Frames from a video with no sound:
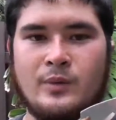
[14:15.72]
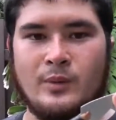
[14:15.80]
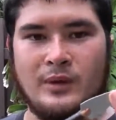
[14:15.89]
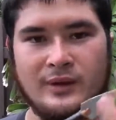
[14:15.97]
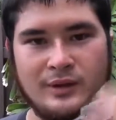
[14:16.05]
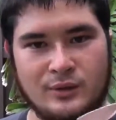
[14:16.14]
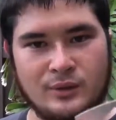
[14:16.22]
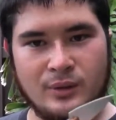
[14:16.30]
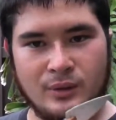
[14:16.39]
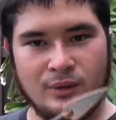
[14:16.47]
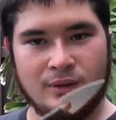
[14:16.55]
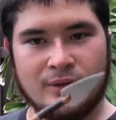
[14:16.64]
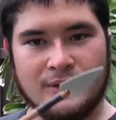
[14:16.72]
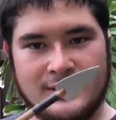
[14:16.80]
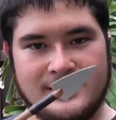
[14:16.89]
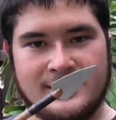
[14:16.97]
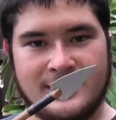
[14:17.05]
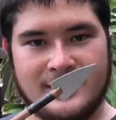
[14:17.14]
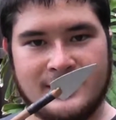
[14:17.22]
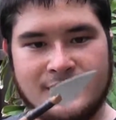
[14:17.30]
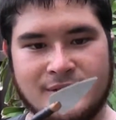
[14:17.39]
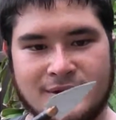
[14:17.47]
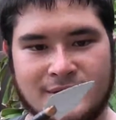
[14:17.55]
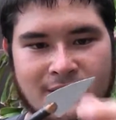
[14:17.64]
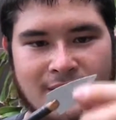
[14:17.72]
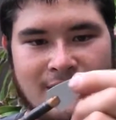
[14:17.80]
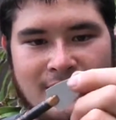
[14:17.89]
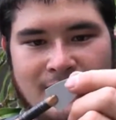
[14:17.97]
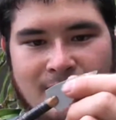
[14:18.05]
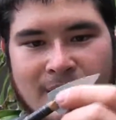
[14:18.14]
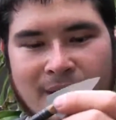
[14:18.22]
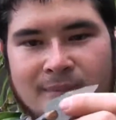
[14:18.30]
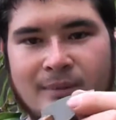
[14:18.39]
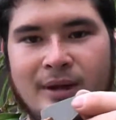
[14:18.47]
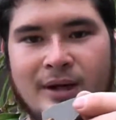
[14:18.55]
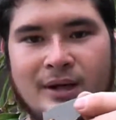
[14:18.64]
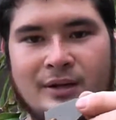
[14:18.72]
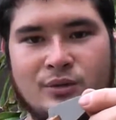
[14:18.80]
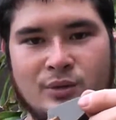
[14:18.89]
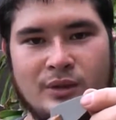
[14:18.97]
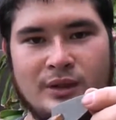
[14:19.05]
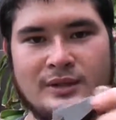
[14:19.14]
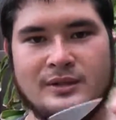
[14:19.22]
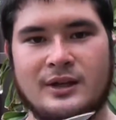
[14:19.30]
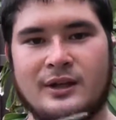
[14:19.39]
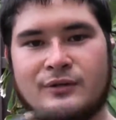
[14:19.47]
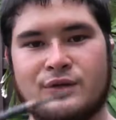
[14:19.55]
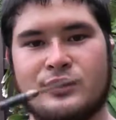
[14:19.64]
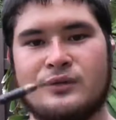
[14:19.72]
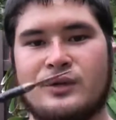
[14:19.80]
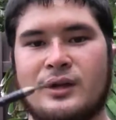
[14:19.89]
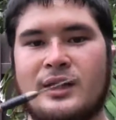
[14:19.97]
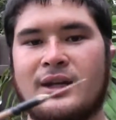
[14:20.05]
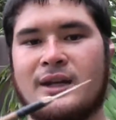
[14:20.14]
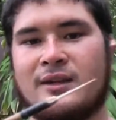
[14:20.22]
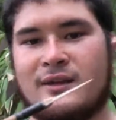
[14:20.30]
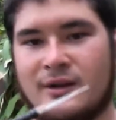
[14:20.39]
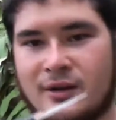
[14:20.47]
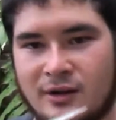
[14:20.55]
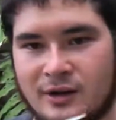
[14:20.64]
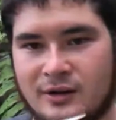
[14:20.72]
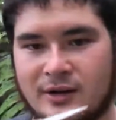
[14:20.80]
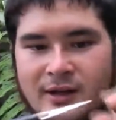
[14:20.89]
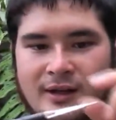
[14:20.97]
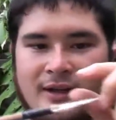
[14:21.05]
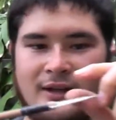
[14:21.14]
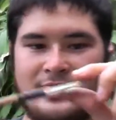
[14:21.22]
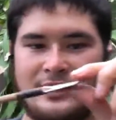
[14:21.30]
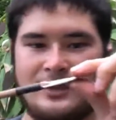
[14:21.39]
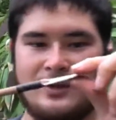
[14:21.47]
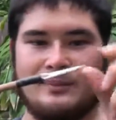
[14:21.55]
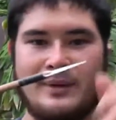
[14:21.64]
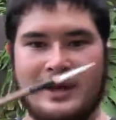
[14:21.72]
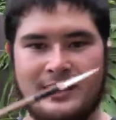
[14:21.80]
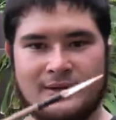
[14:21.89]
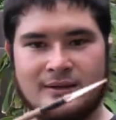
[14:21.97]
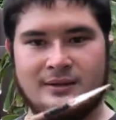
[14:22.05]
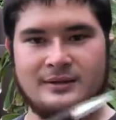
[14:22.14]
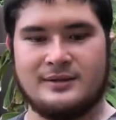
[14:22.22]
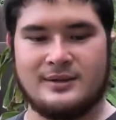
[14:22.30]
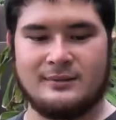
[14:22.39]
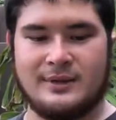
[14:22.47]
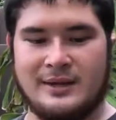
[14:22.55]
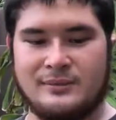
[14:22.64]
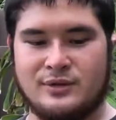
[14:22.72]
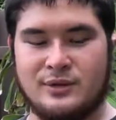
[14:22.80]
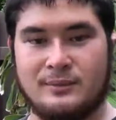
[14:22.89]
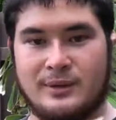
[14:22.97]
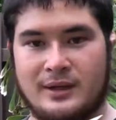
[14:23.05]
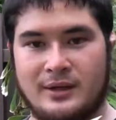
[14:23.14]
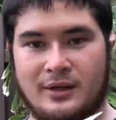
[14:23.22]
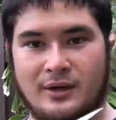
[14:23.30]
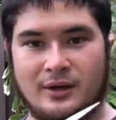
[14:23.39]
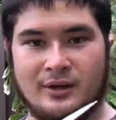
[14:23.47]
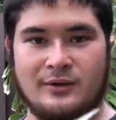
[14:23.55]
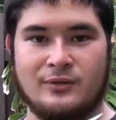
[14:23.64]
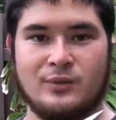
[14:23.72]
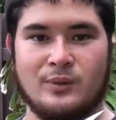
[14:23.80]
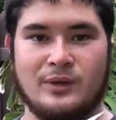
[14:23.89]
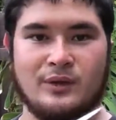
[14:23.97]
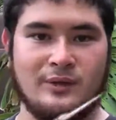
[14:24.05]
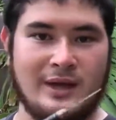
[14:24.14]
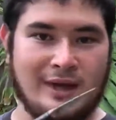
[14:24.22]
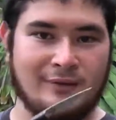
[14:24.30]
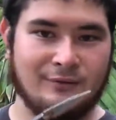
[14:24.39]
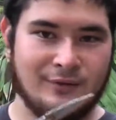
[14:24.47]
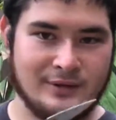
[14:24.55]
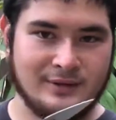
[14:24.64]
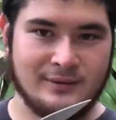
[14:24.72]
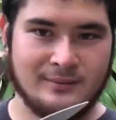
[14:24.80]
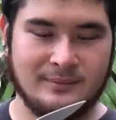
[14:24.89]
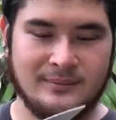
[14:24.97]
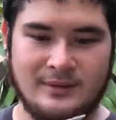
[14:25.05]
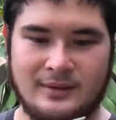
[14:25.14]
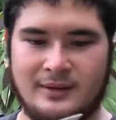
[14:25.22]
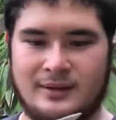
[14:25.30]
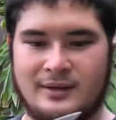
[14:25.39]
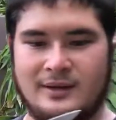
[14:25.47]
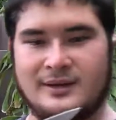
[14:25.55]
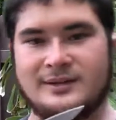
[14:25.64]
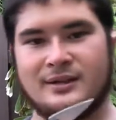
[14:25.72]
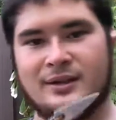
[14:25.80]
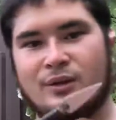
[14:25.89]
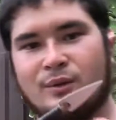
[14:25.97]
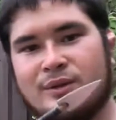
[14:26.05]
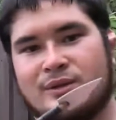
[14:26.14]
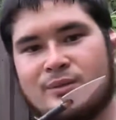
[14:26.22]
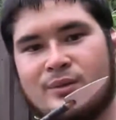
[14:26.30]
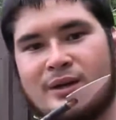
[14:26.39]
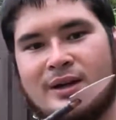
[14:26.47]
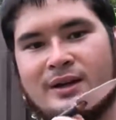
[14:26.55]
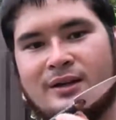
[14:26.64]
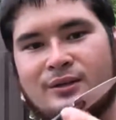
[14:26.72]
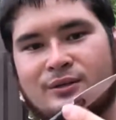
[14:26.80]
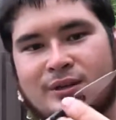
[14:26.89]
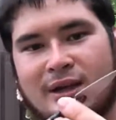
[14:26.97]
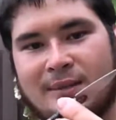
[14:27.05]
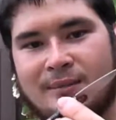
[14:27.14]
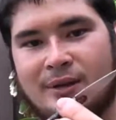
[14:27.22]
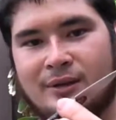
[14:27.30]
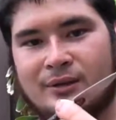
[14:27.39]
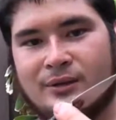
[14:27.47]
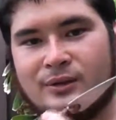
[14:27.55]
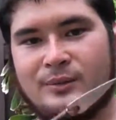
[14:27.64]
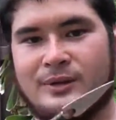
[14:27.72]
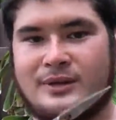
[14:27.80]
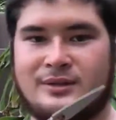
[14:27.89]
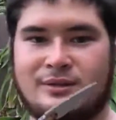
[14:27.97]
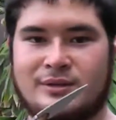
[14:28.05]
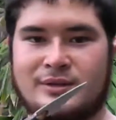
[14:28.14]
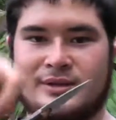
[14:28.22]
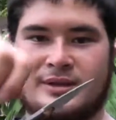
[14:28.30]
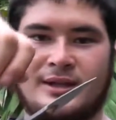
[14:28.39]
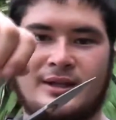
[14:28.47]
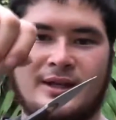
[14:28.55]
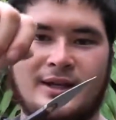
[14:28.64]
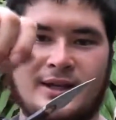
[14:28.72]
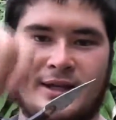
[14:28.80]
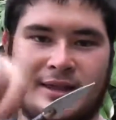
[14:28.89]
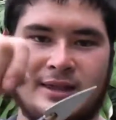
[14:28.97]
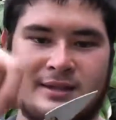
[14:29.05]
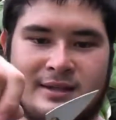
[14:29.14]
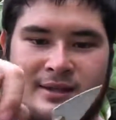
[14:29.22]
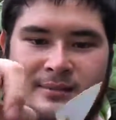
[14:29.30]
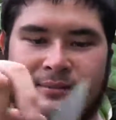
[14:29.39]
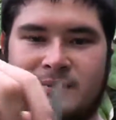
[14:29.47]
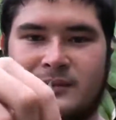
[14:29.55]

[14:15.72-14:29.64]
while they do hold a decent edge, the main body is really soft, so if you hit anything hard, they'll bend. Sometimes they'll bend hard enough to where you can't fix them. That's another reason why I use hot melt glue, because you can just heat this up,